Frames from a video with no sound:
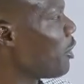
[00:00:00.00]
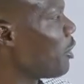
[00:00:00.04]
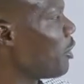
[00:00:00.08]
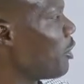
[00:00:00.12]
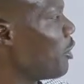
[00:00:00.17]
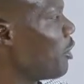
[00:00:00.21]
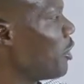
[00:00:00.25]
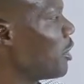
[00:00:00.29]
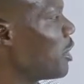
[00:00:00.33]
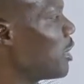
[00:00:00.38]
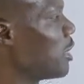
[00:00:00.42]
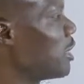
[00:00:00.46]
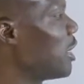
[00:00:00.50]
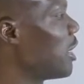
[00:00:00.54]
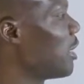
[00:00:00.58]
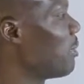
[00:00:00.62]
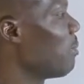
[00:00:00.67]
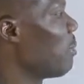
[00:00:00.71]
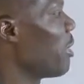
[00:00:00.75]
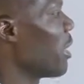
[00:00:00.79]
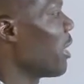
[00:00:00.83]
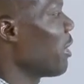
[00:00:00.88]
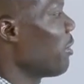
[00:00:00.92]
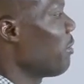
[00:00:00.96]
You notice
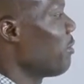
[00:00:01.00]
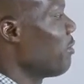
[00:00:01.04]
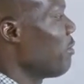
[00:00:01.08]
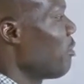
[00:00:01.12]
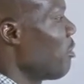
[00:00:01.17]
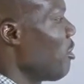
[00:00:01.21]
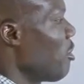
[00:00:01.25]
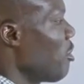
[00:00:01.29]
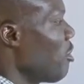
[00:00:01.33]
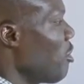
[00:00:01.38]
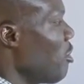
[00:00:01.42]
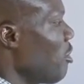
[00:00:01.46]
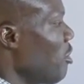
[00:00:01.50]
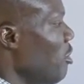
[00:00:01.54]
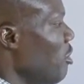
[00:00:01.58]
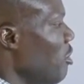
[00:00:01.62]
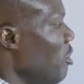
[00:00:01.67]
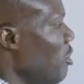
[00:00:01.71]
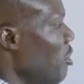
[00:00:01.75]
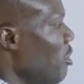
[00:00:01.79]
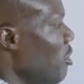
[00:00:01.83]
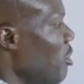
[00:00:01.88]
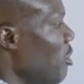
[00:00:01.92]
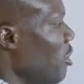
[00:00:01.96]
that by 4
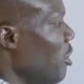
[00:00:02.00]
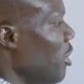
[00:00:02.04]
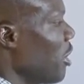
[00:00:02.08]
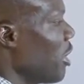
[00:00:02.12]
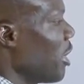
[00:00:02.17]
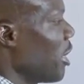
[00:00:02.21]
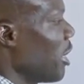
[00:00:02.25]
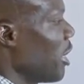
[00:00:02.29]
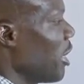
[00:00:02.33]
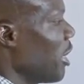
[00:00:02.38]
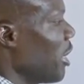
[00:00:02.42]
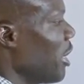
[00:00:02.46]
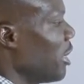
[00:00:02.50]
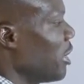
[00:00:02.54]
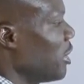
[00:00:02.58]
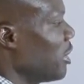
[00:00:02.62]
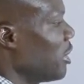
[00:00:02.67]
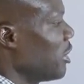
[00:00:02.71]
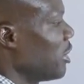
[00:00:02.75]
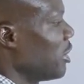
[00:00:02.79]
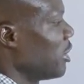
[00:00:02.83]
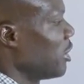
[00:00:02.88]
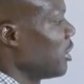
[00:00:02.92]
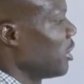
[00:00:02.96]

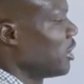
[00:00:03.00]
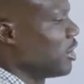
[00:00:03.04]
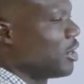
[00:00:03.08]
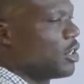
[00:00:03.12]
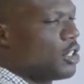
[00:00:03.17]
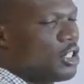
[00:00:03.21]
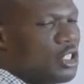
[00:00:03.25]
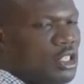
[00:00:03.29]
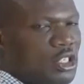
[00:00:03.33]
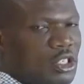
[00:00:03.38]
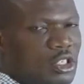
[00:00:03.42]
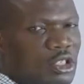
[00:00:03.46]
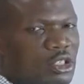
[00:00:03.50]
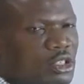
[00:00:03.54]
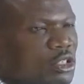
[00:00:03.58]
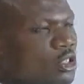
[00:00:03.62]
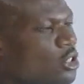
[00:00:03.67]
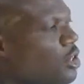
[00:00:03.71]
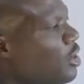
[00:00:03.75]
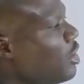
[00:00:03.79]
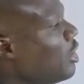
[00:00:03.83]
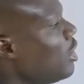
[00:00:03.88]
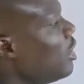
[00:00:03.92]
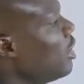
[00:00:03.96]
is
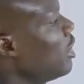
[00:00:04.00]
2,